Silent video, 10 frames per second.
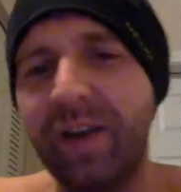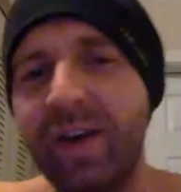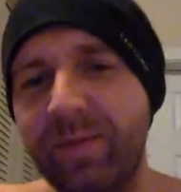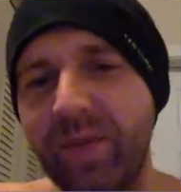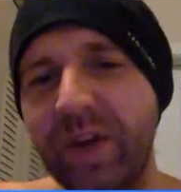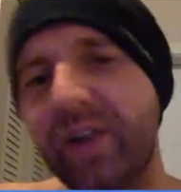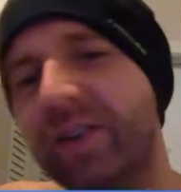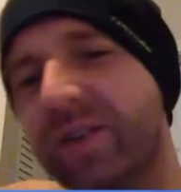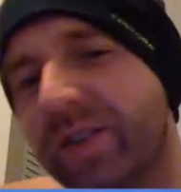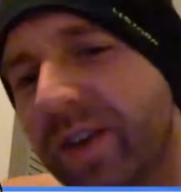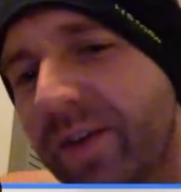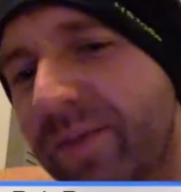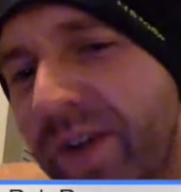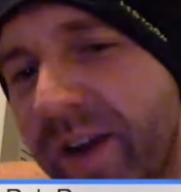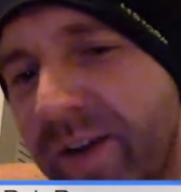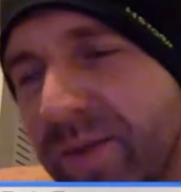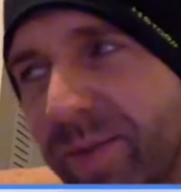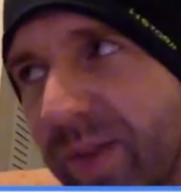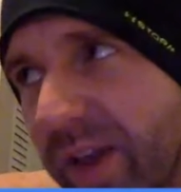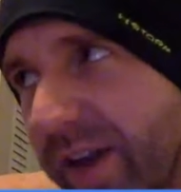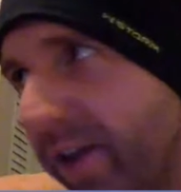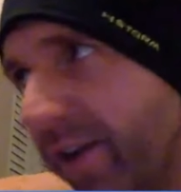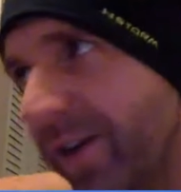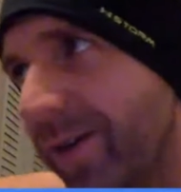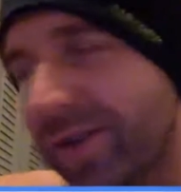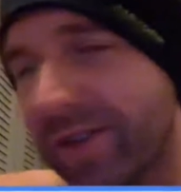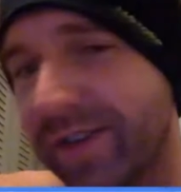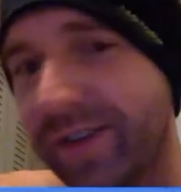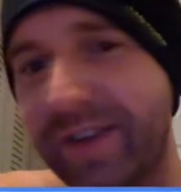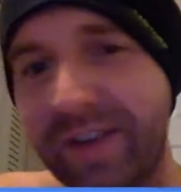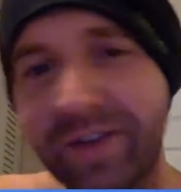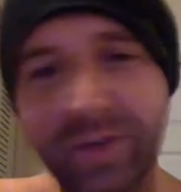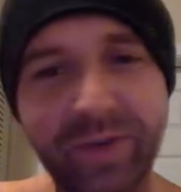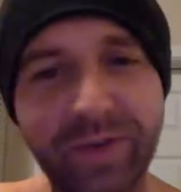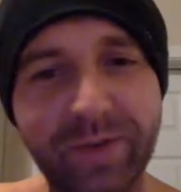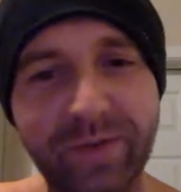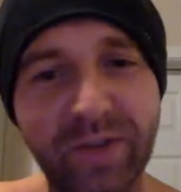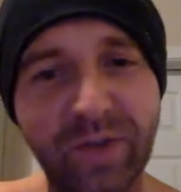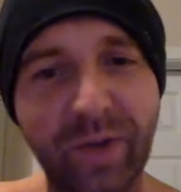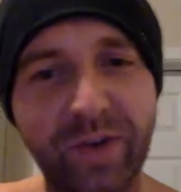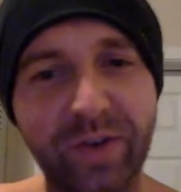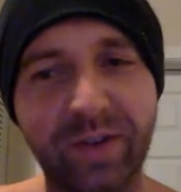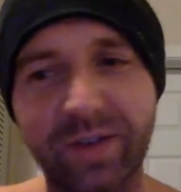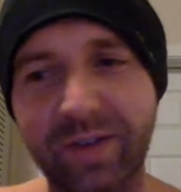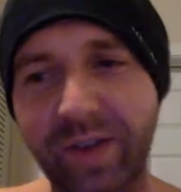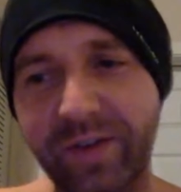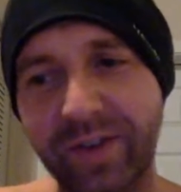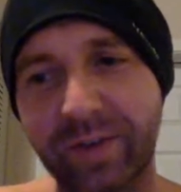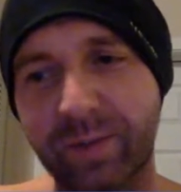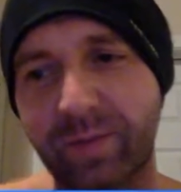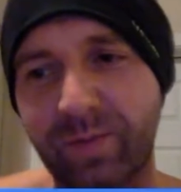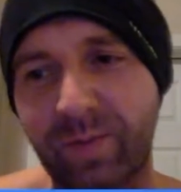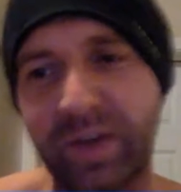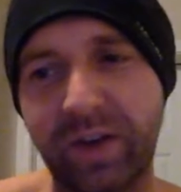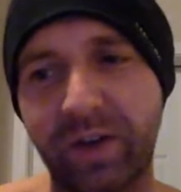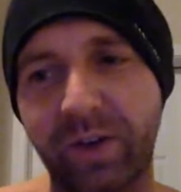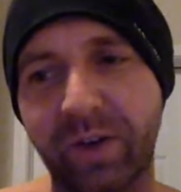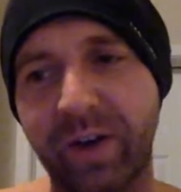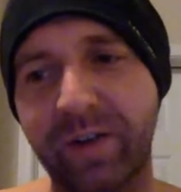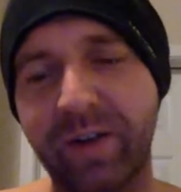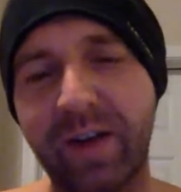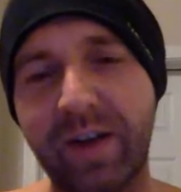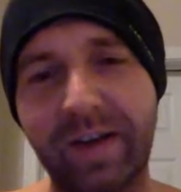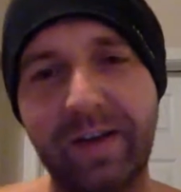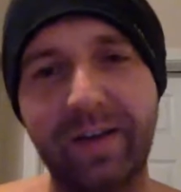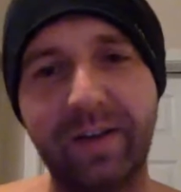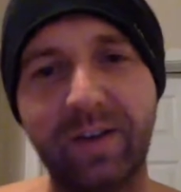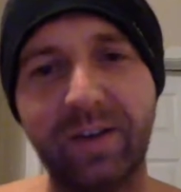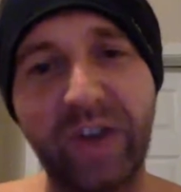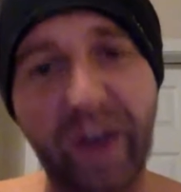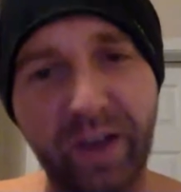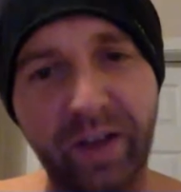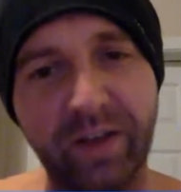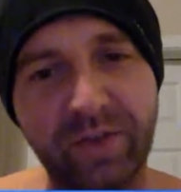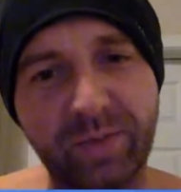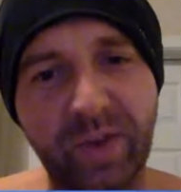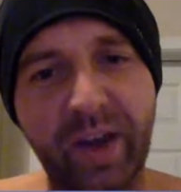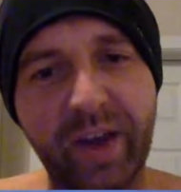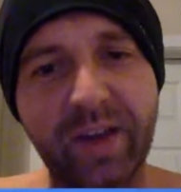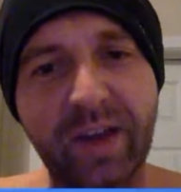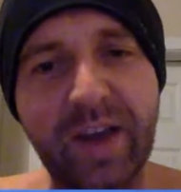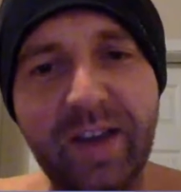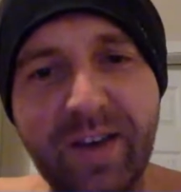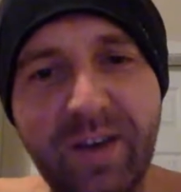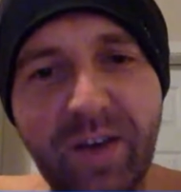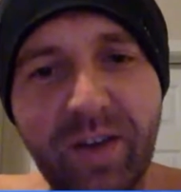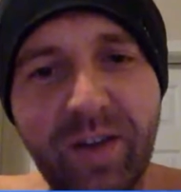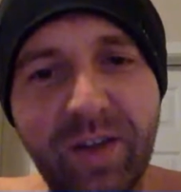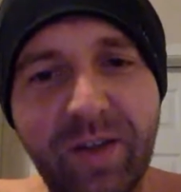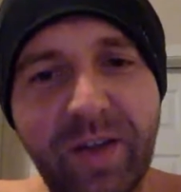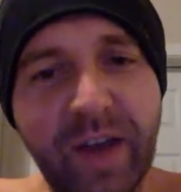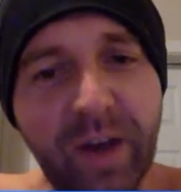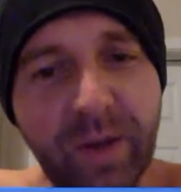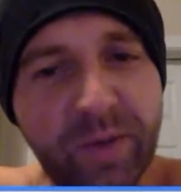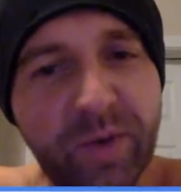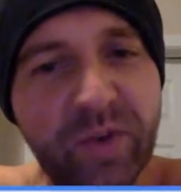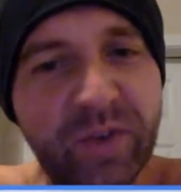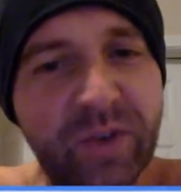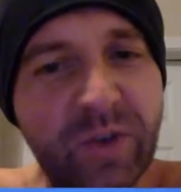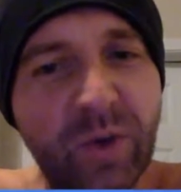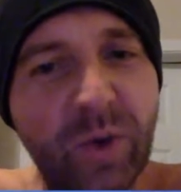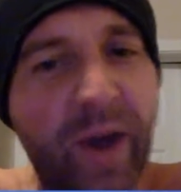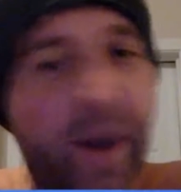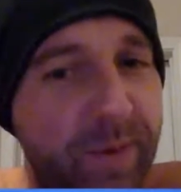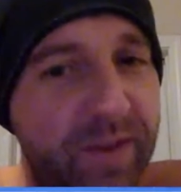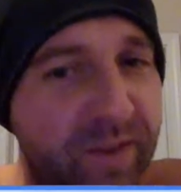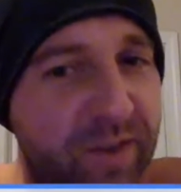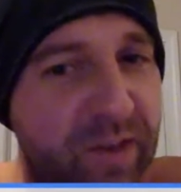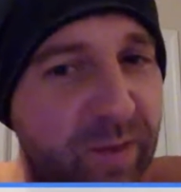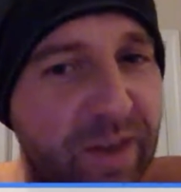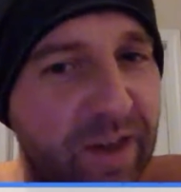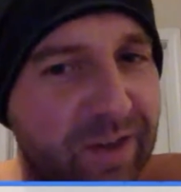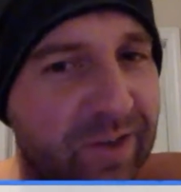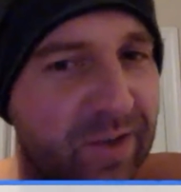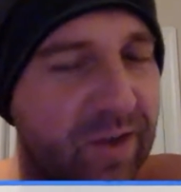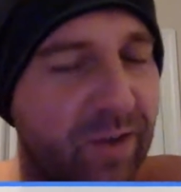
because sometimes players in these sorts of situations, not this particular challenge, but like they help the person who happens to be next to them.